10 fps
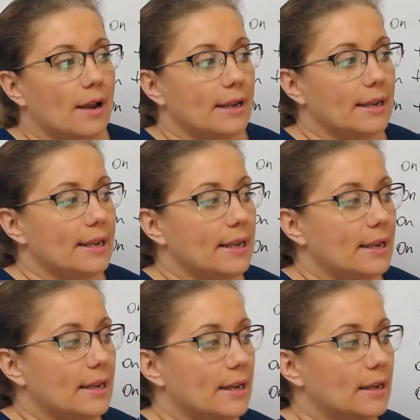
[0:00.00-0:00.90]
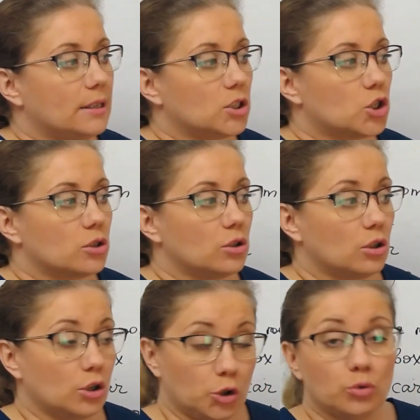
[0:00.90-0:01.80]
and
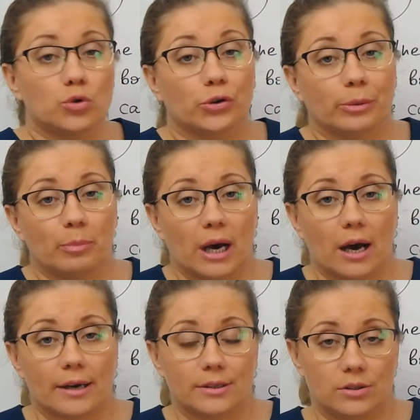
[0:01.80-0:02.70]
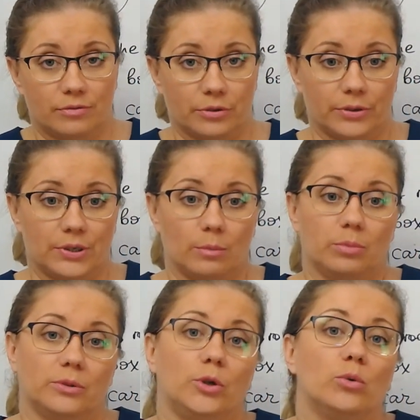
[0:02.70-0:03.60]
you took a bus. For
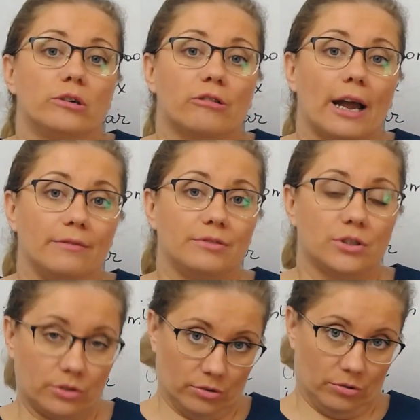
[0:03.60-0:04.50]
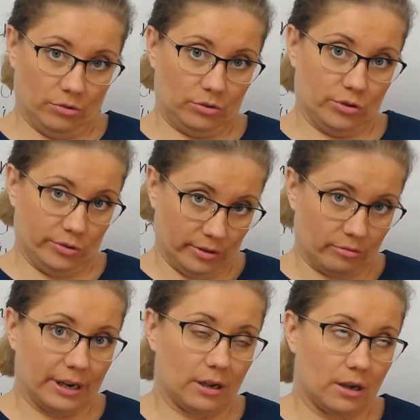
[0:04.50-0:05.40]
example, you arrived
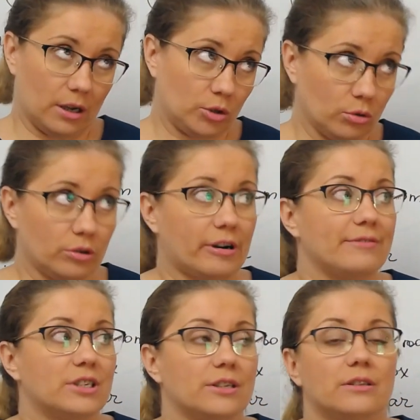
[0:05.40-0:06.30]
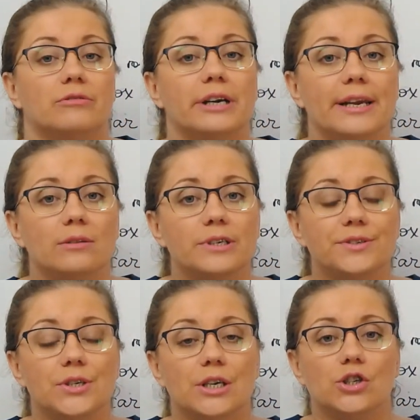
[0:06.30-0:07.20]
you arrived at the railway
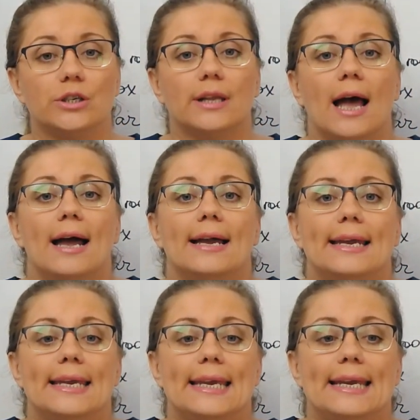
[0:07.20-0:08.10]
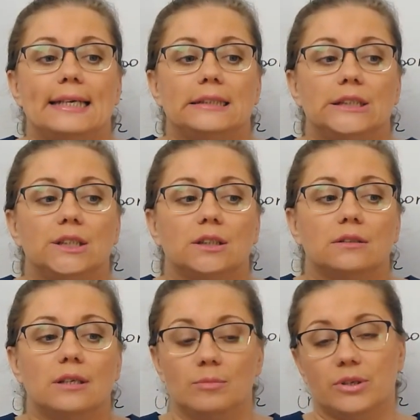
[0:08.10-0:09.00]
station, and
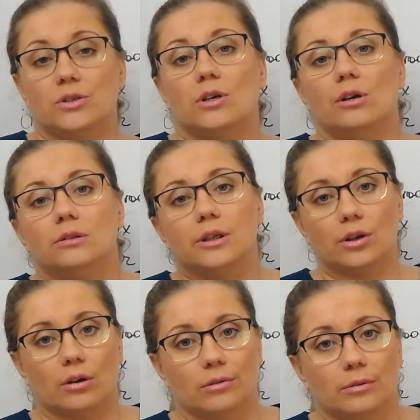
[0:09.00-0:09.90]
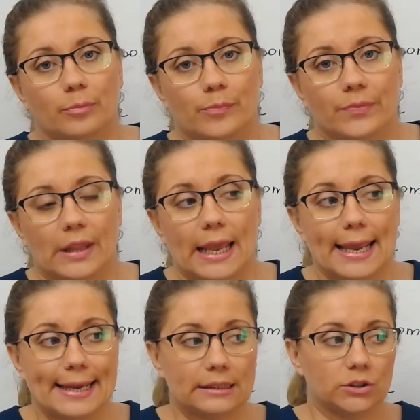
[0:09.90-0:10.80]
somebody's calling you
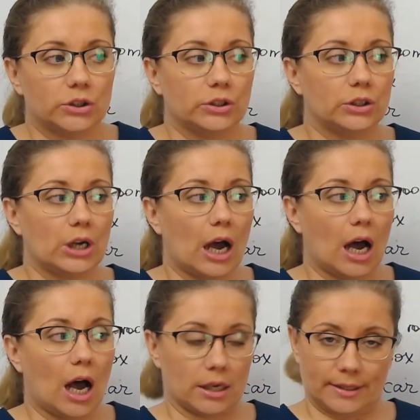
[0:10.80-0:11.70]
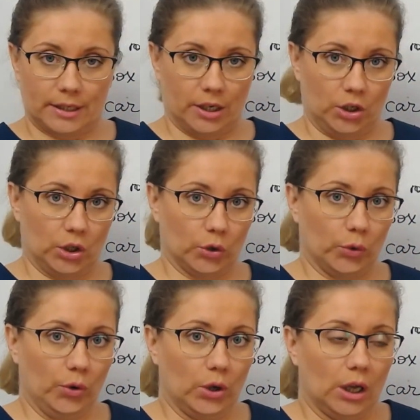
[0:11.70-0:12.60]
and asking you,
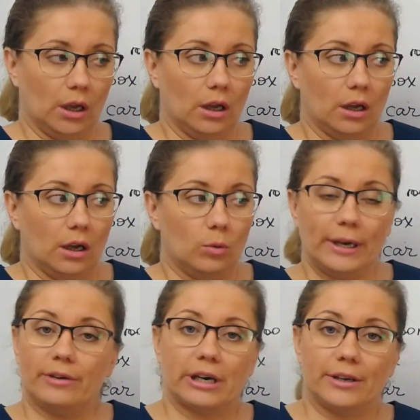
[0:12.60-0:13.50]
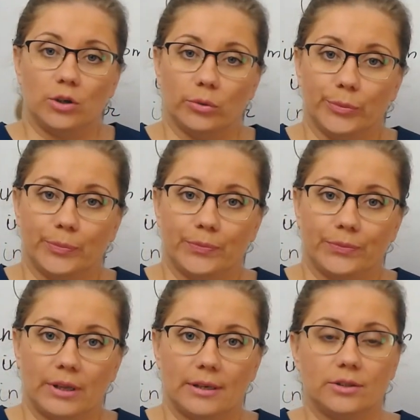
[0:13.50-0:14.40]
"Where are you?
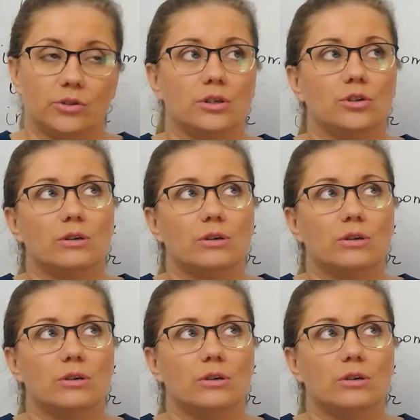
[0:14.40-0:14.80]
And you